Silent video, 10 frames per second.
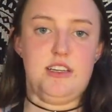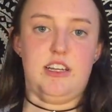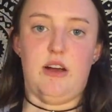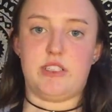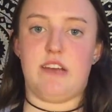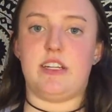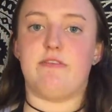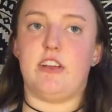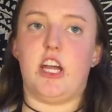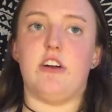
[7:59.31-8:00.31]
You know, instead of having
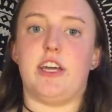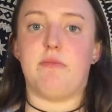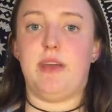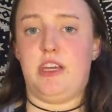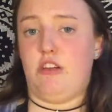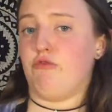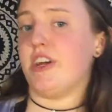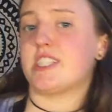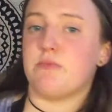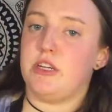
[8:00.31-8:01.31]
to figure out making a
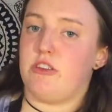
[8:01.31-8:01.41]
recipe